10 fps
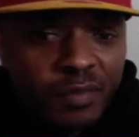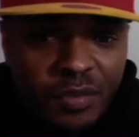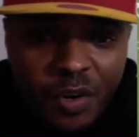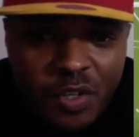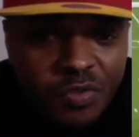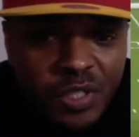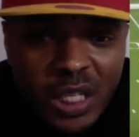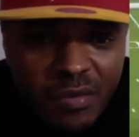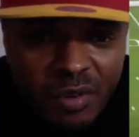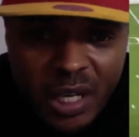First
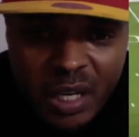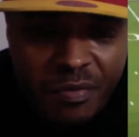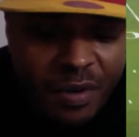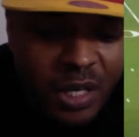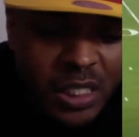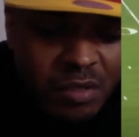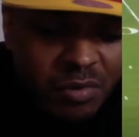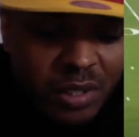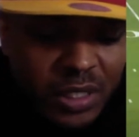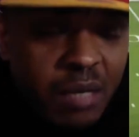receiver in NFL
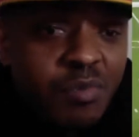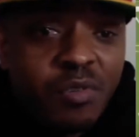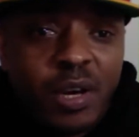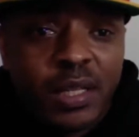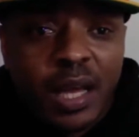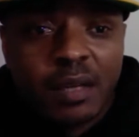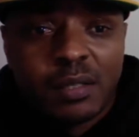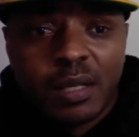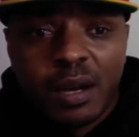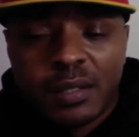history. 7 straight
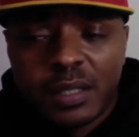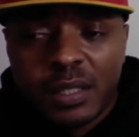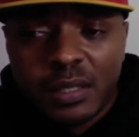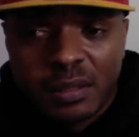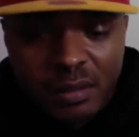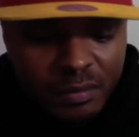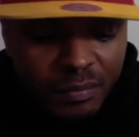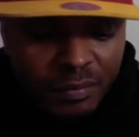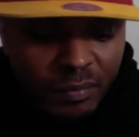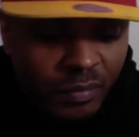1,000-yard seasons.
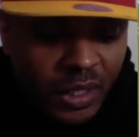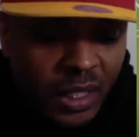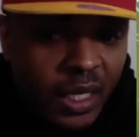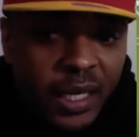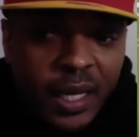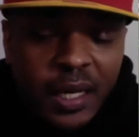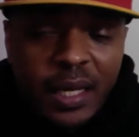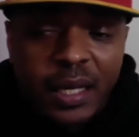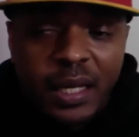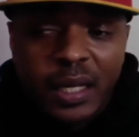And
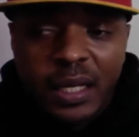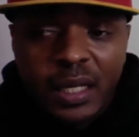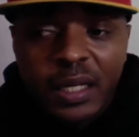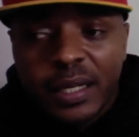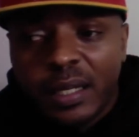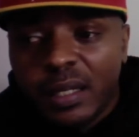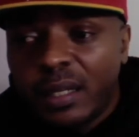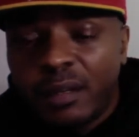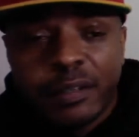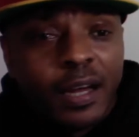
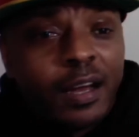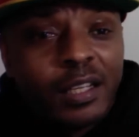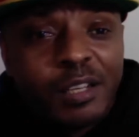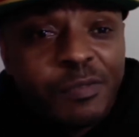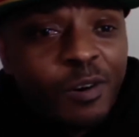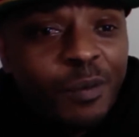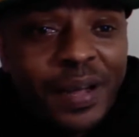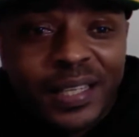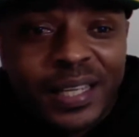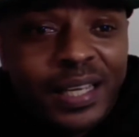it looked ugly for him
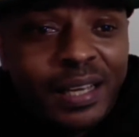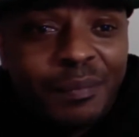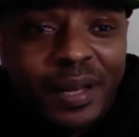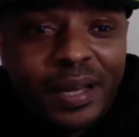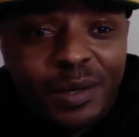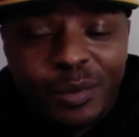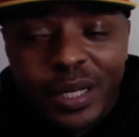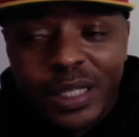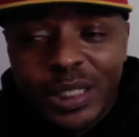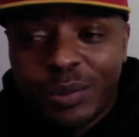at the end, man. The way
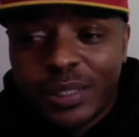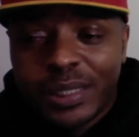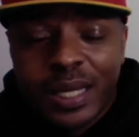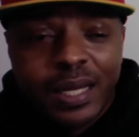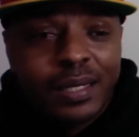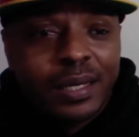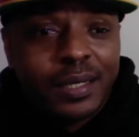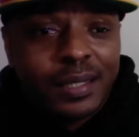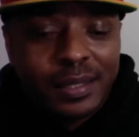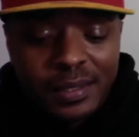he twisted that knee at
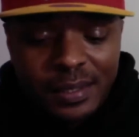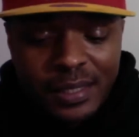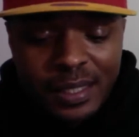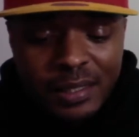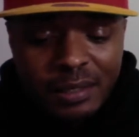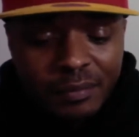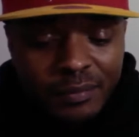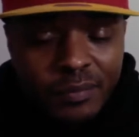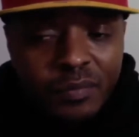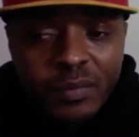the end of the season.
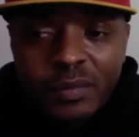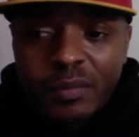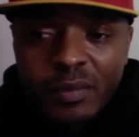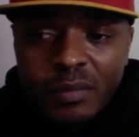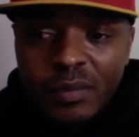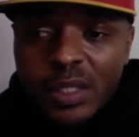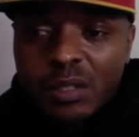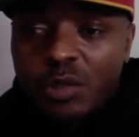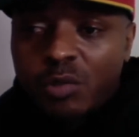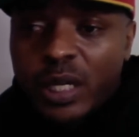
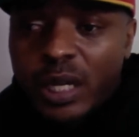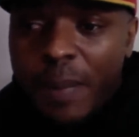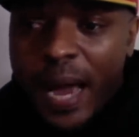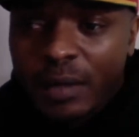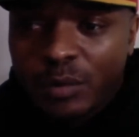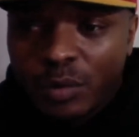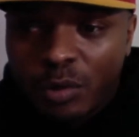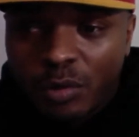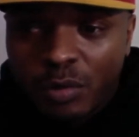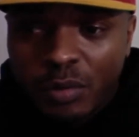Salute that he battled through.